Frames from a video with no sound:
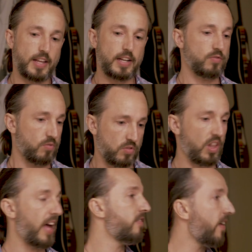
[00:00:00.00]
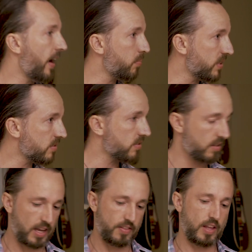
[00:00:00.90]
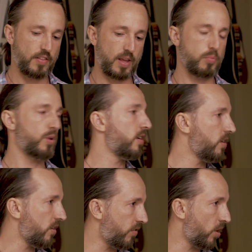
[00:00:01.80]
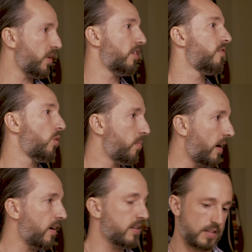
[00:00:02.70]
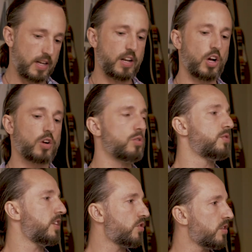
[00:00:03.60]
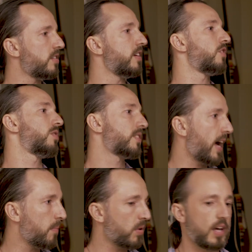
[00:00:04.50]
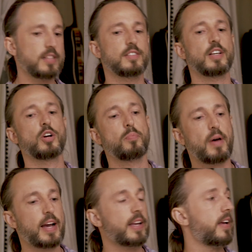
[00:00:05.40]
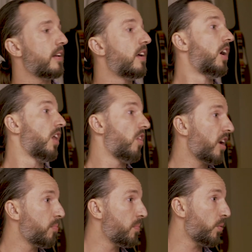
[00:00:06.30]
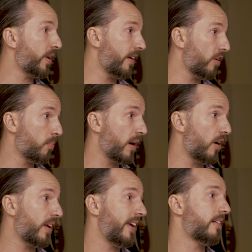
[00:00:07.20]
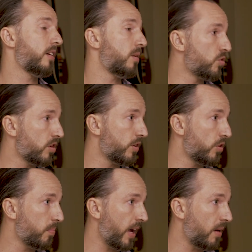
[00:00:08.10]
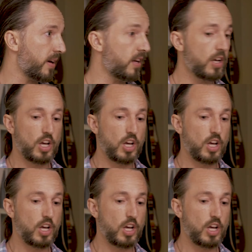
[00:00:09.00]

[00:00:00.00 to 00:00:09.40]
Then life happens, and then they put it in deferment or forbearance. Then it accrues interest, interest right. capitalizes, they go back in. A lot of people hear about income-driven repayment,